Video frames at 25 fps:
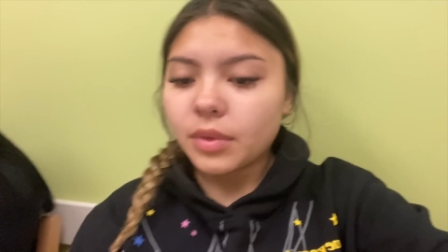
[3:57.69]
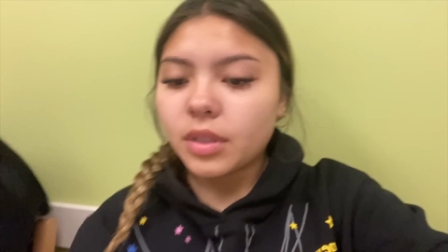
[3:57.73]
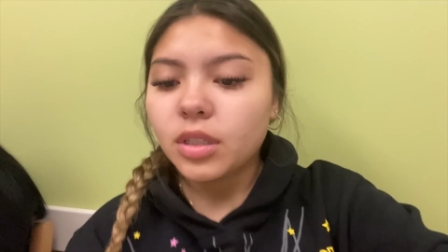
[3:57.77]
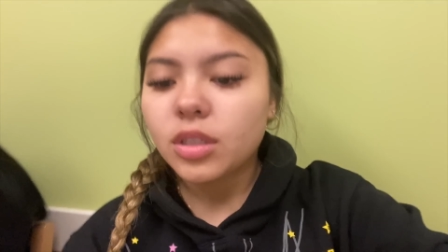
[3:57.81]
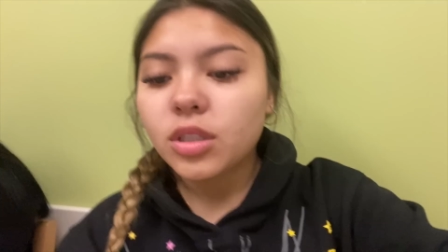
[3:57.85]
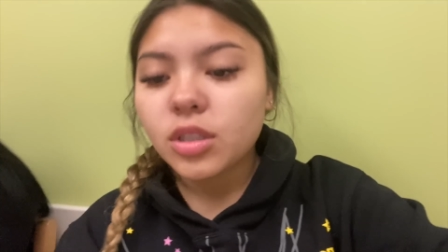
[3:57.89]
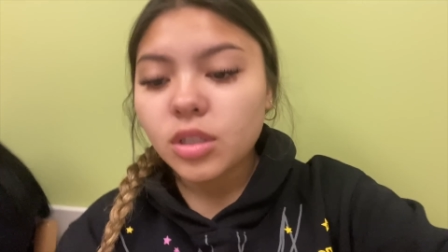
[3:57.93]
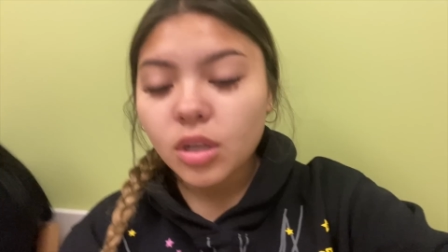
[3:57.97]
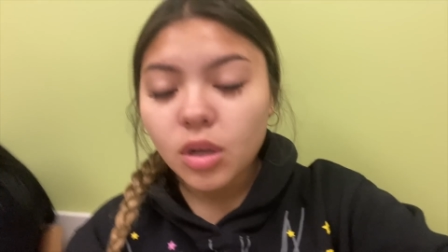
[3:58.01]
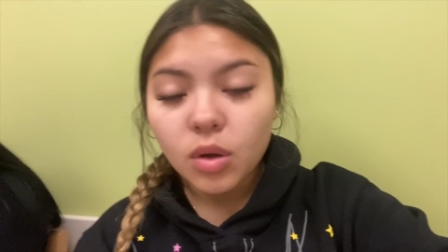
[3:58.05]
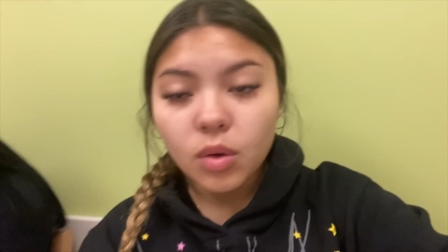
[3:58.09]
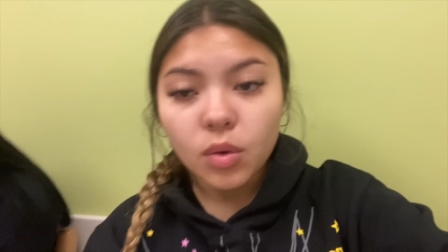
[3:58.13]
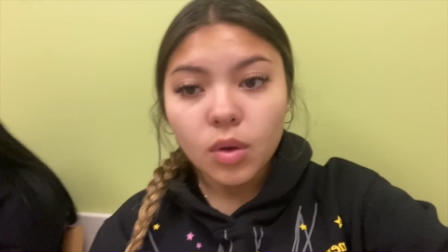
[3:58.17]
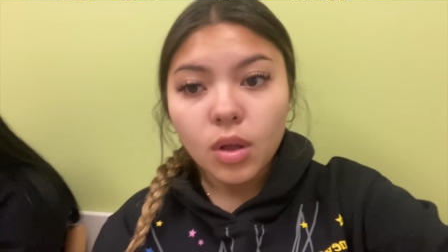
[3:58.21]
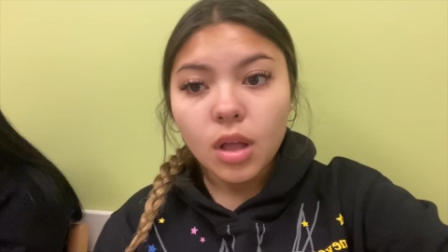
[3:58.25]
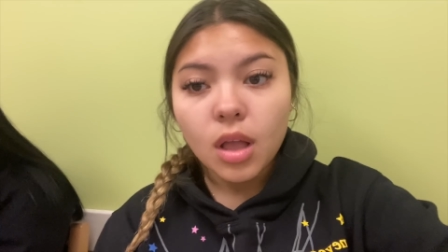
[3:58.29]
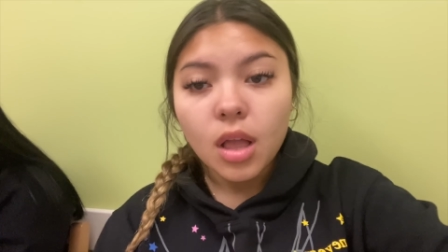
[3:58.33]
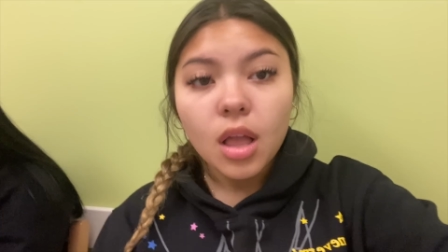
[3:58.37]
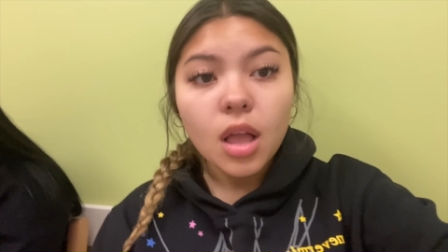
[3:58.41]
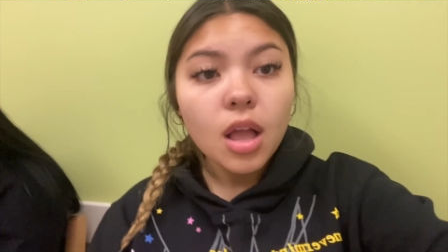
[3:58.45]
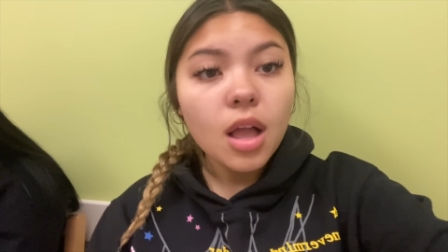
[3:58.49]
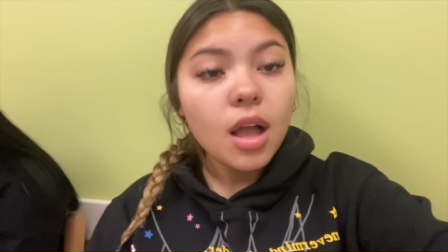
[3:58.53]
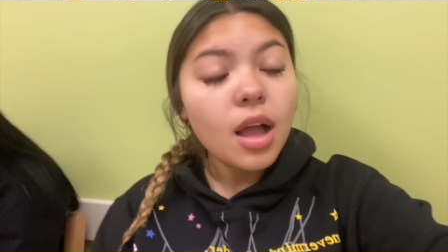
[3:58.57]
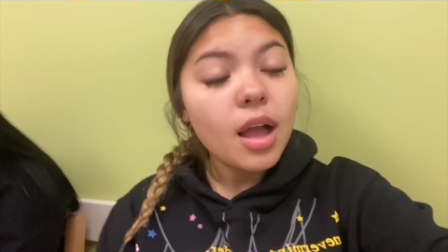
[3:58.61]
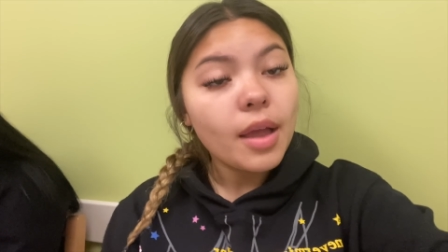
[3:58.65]
so
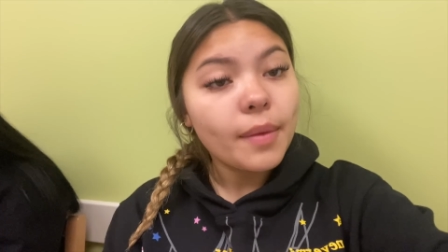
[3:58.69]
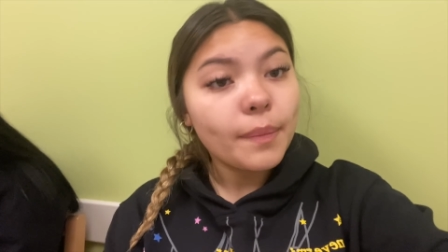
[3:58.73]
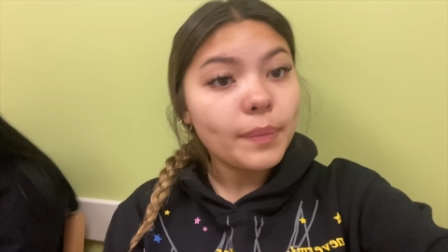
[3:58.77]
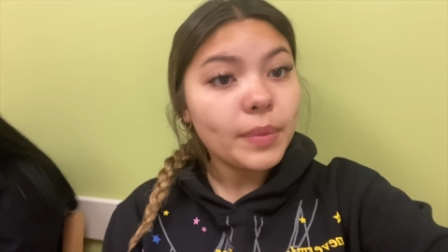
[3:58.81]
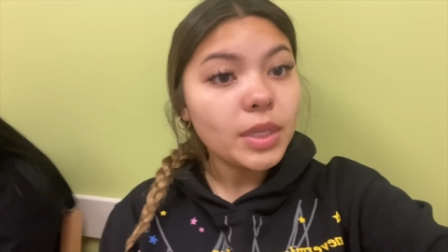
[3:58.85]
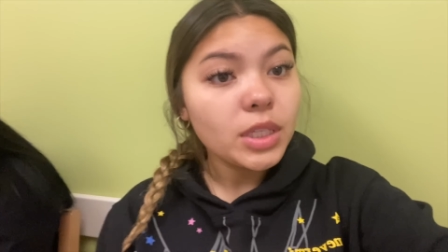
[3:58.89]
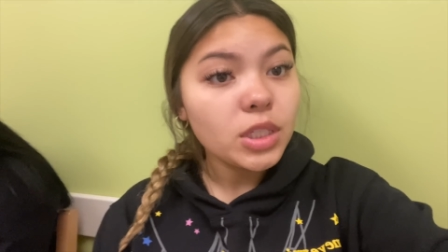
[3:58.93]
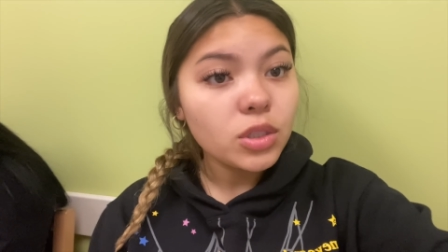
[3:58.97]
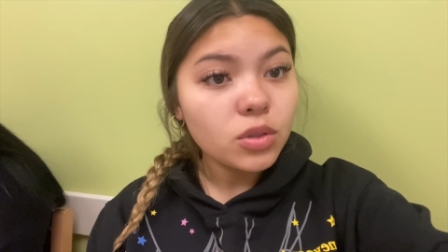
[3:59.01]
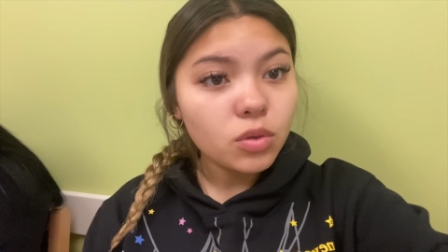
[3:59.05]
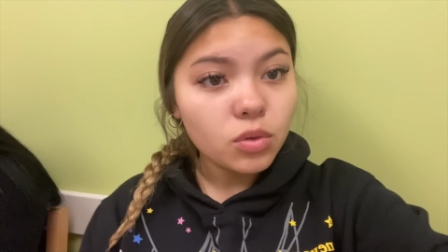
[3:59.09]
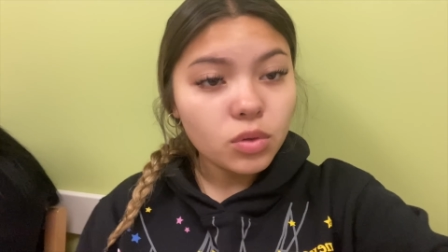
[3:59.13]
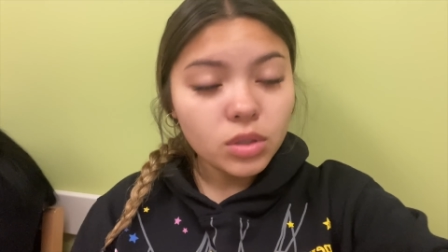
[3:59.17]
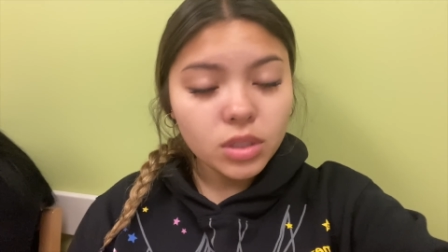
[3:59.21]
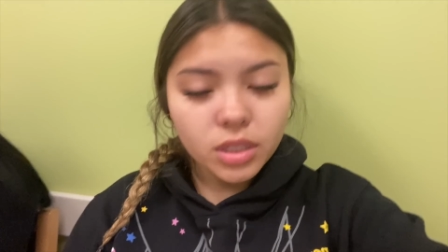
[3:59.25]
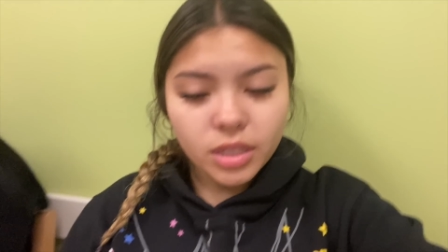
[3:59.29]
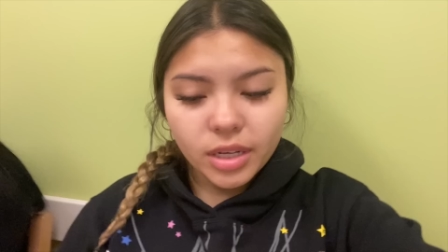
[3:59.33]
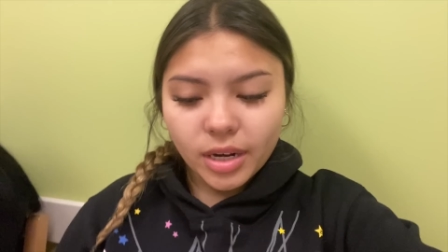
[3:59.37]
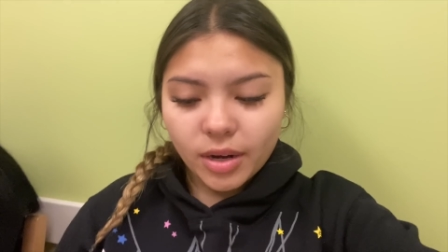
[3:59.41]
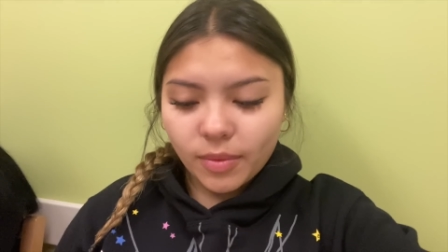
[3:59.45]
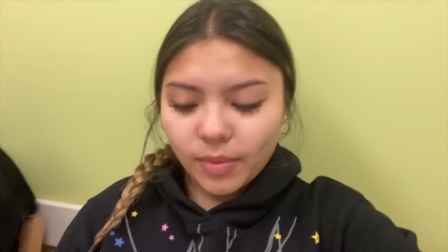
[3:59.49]
I missed school today.